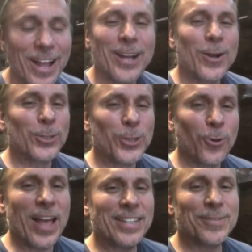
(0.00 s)
Go show
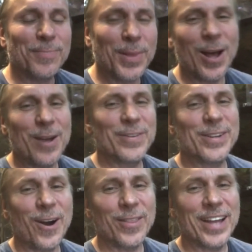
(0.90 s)
that some love and
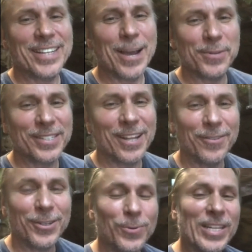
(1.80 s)
all that type of stuff
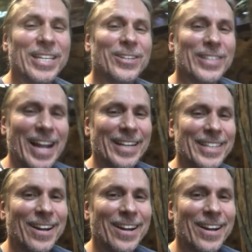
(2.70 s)
because we need good content out